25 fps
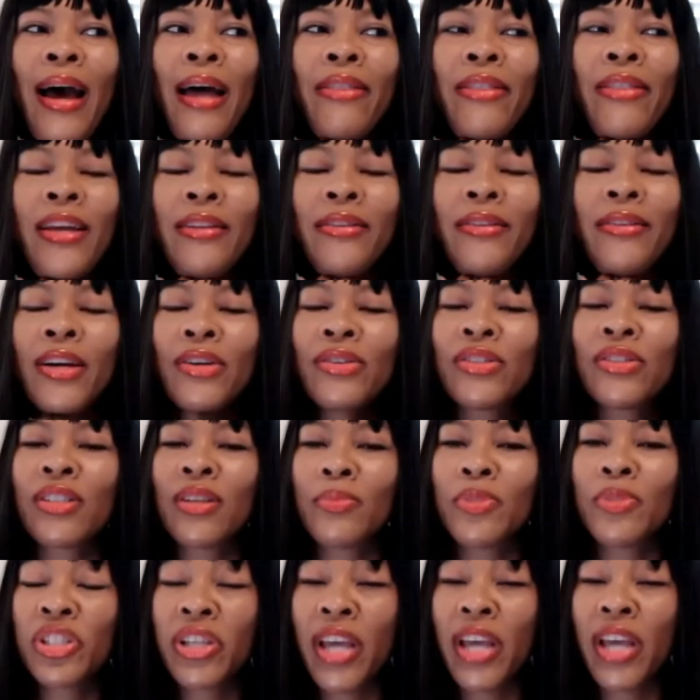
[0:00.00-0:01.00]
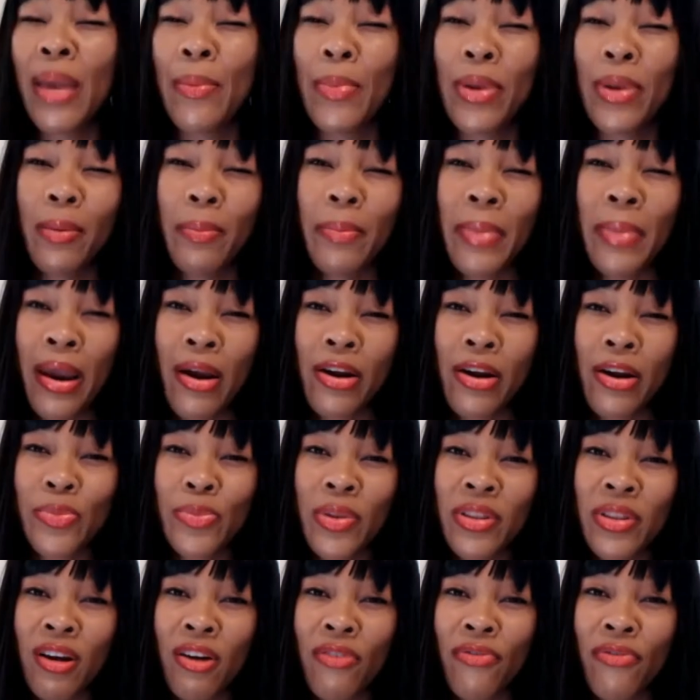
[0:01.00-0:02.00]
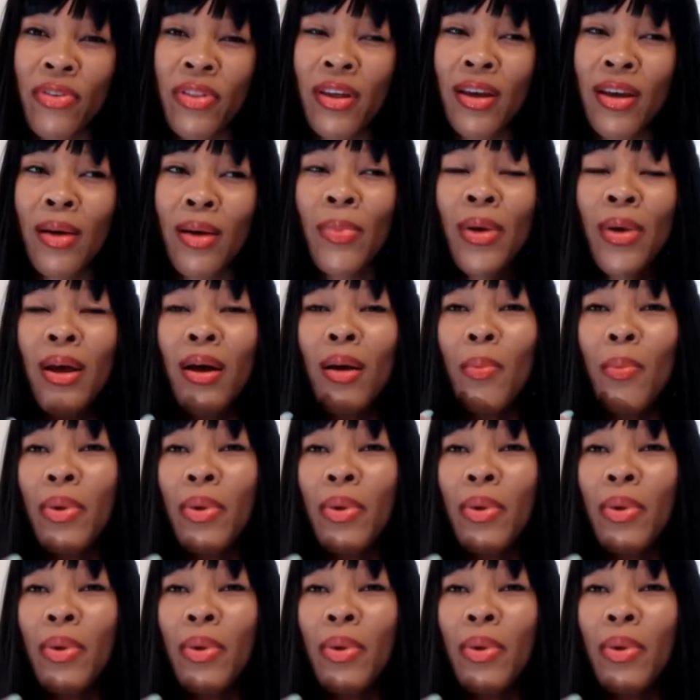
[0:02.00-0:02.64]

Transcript: I think there's some shame and embarrassment there for them.